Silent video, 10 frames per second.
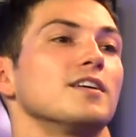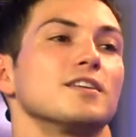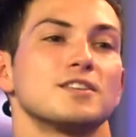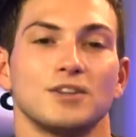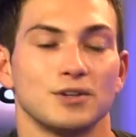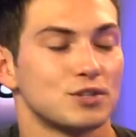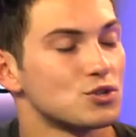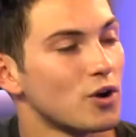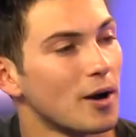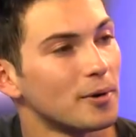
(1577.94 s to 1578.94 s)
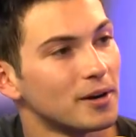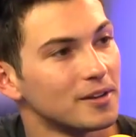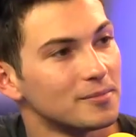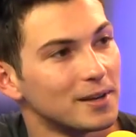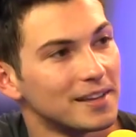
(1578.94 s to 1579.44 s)
starts the drama,
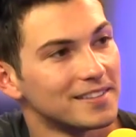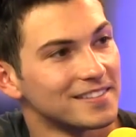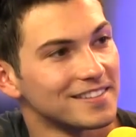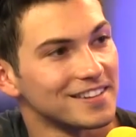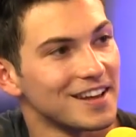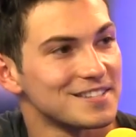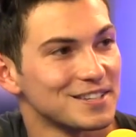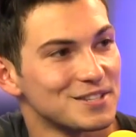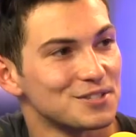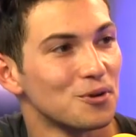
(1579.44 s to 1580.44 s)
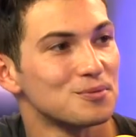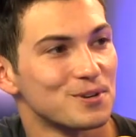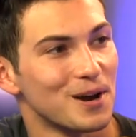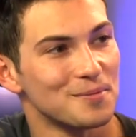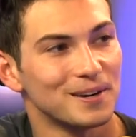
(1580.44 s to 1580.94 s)
man, classic soap
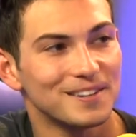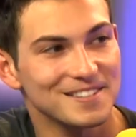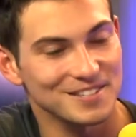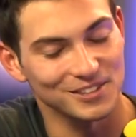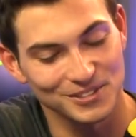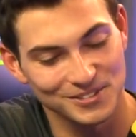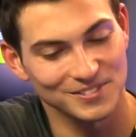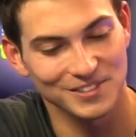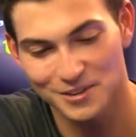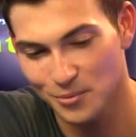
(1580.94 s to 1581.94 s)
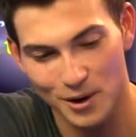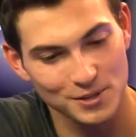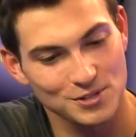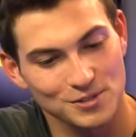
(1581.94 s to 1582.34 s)
drama. So you gotta watch.